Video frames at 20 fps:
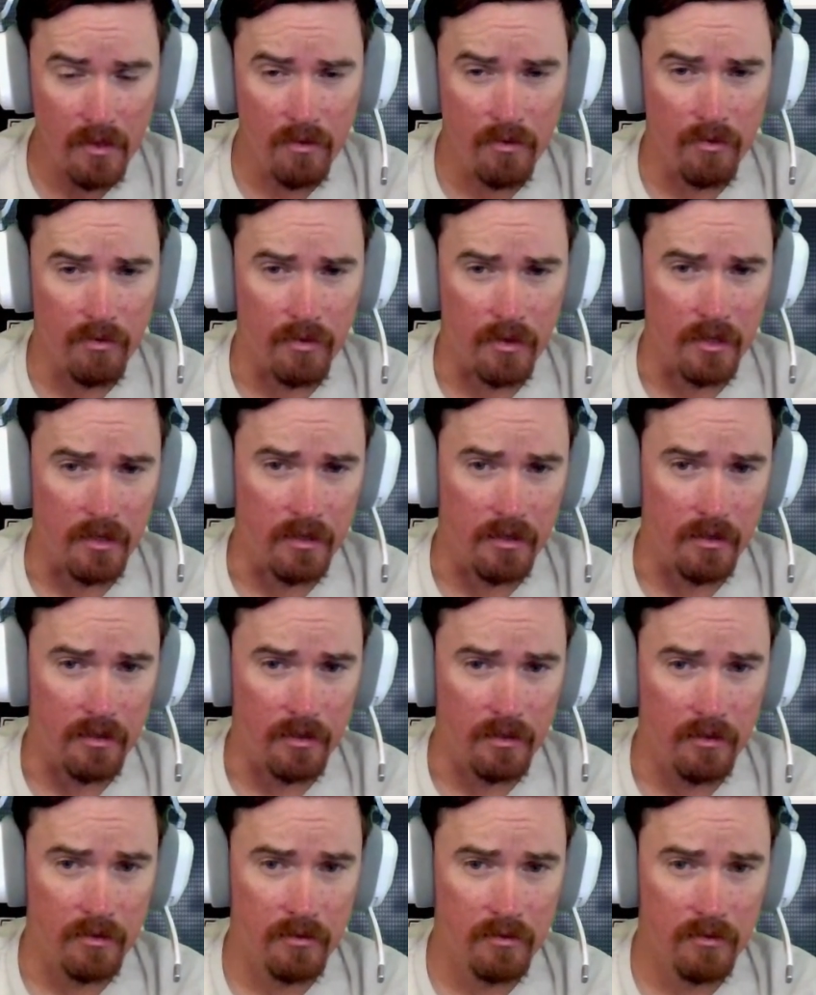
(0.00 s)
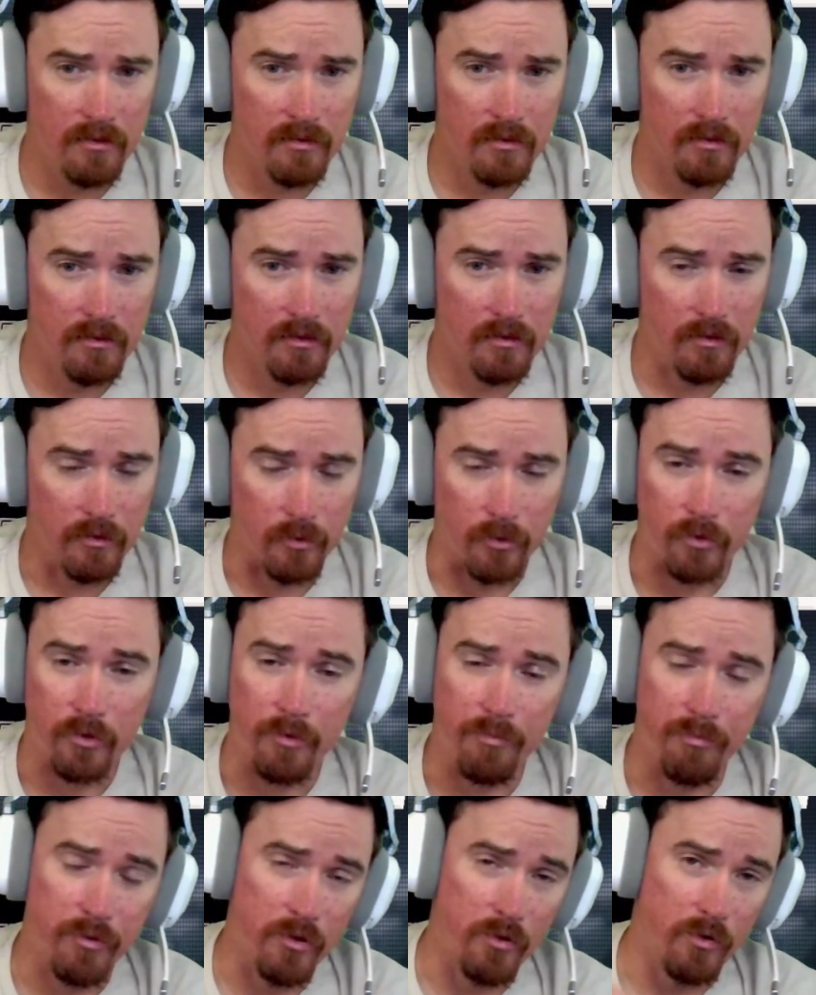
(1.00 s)
the little
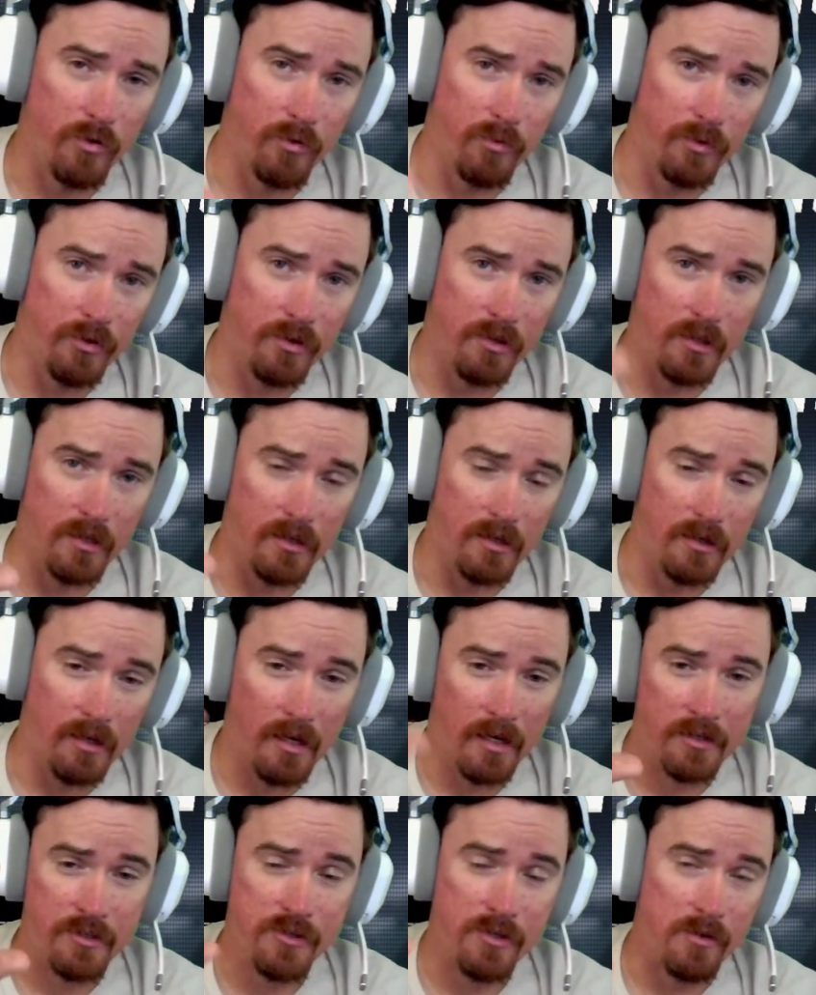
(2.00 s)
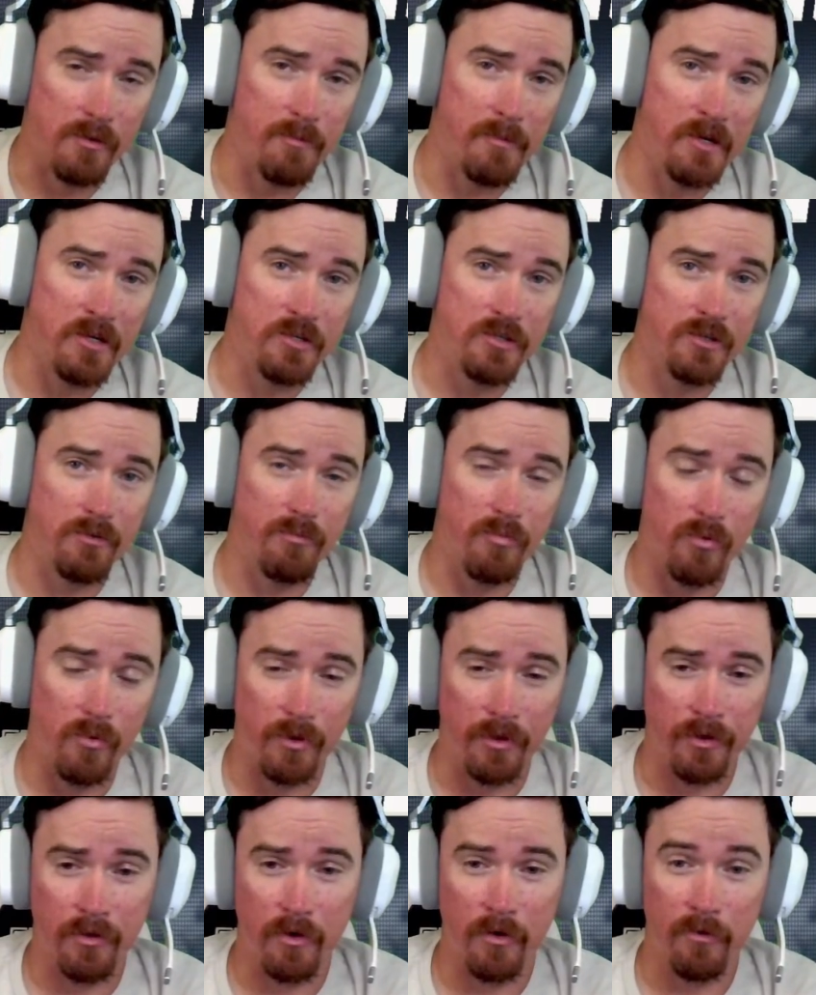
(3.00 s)
computer with the exclamation
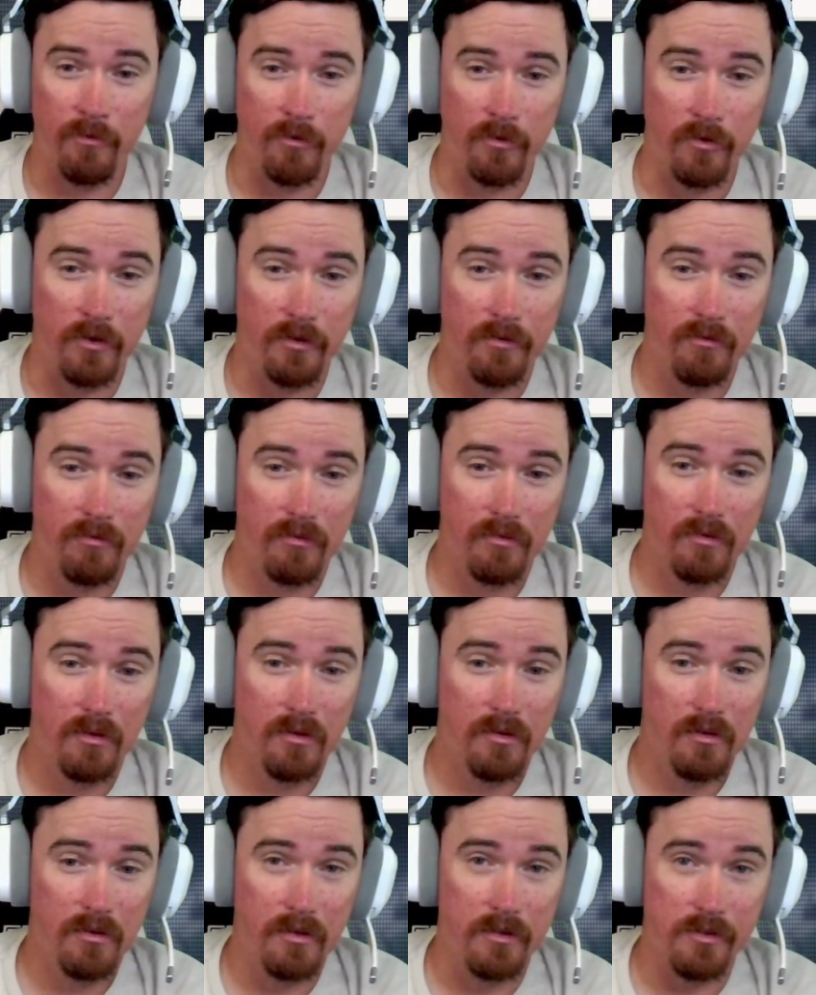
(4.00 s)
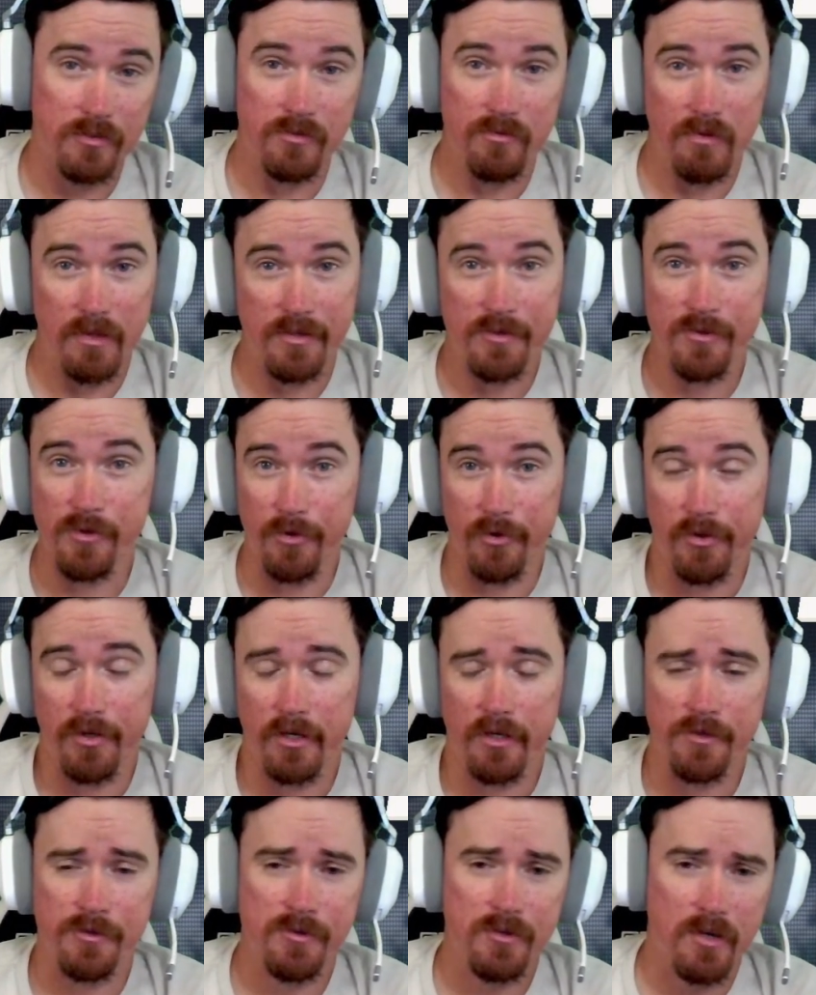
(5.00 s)
point over it, that's your
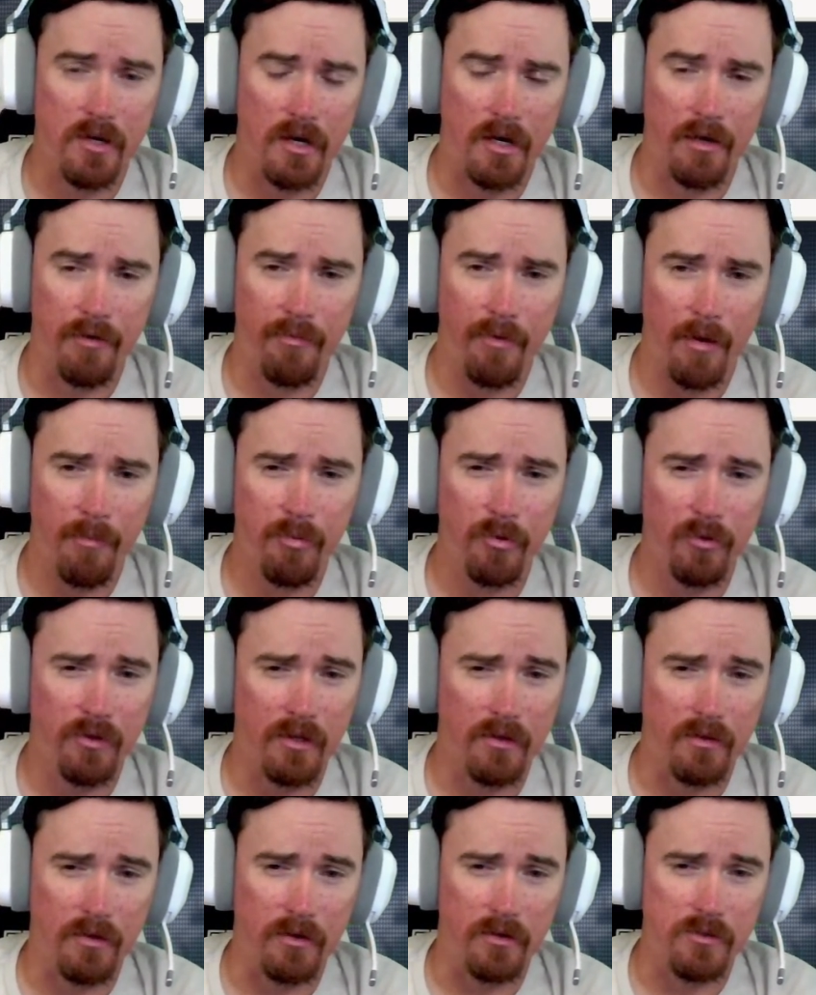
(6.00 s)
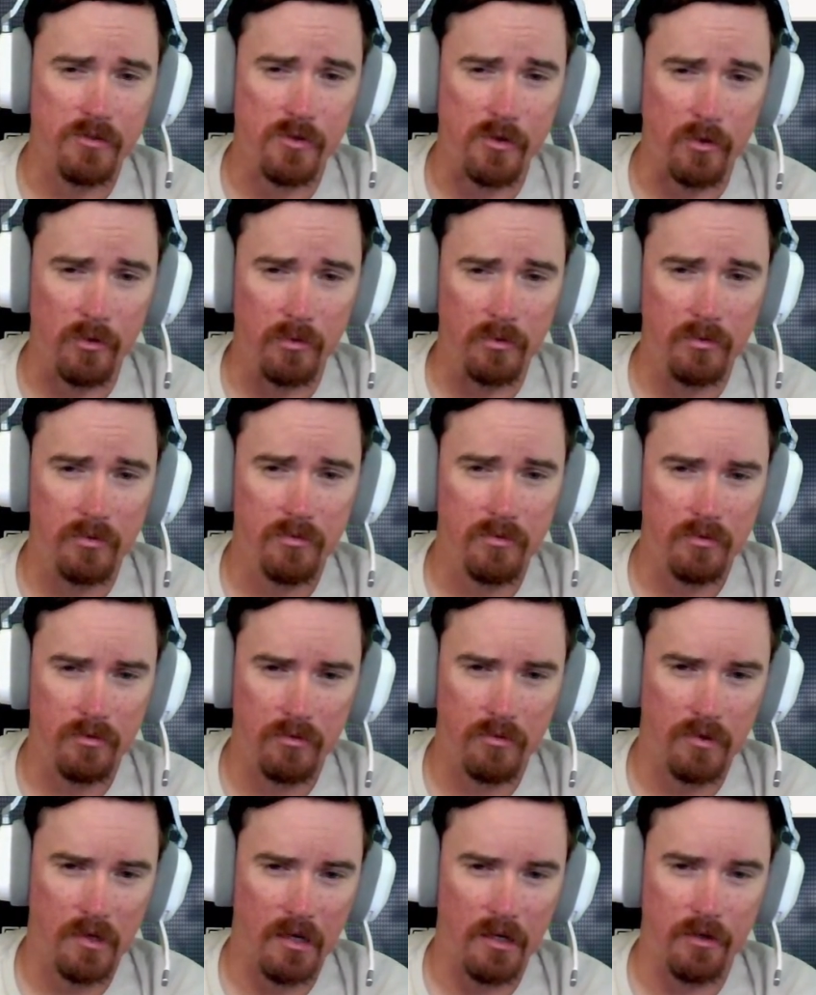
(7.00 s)
desk. I put that there so
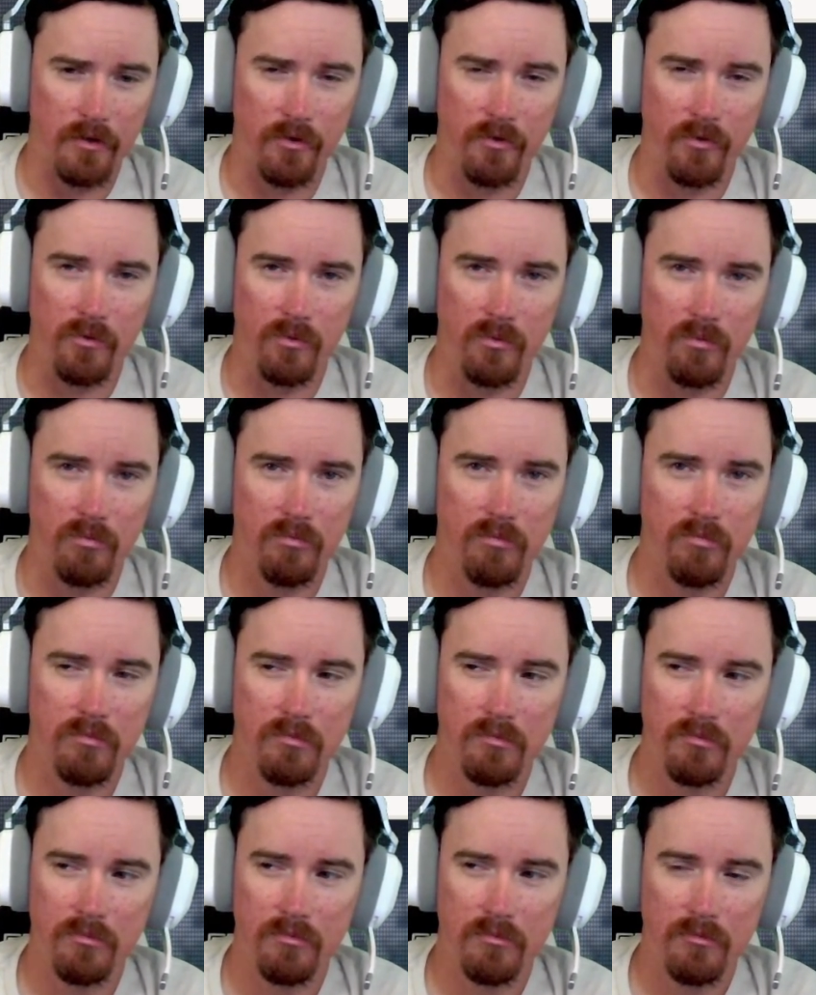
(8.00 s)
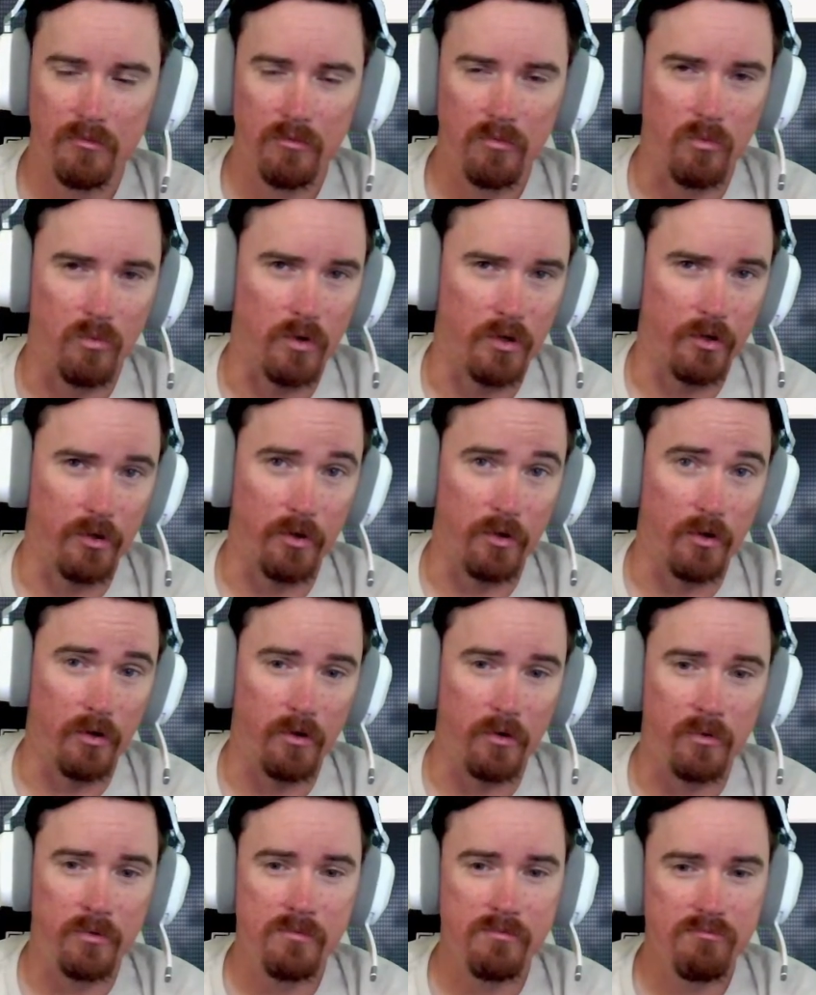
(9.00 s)
you kind of knew where to
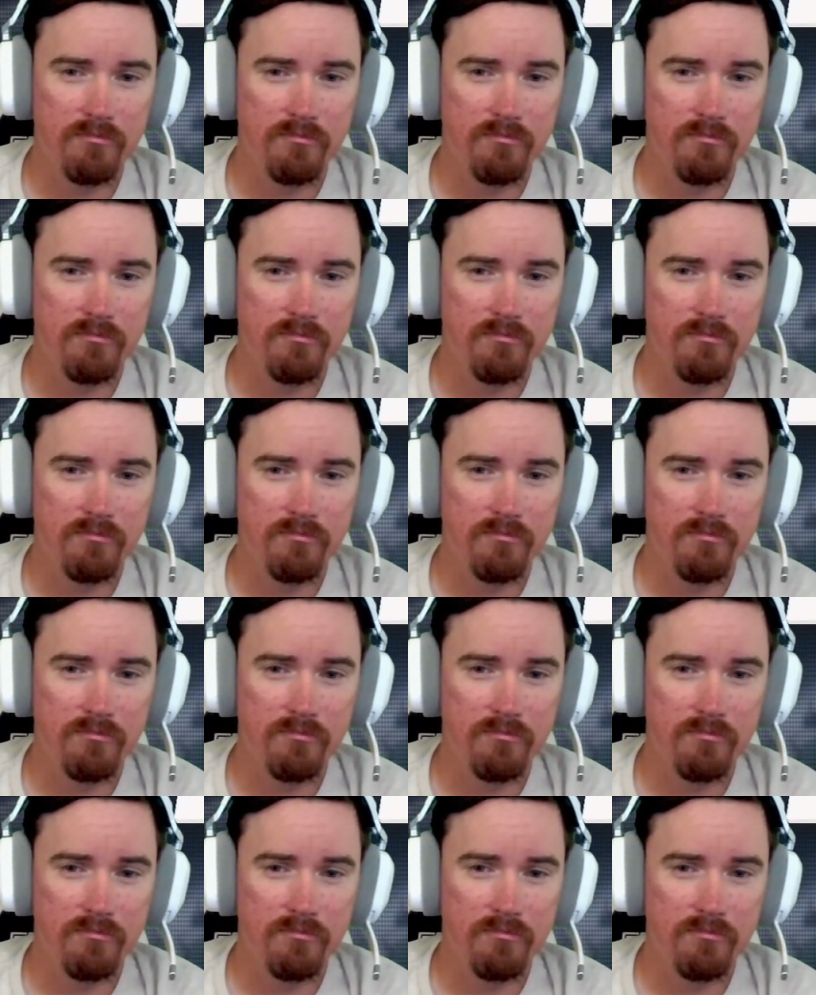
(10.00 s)
go.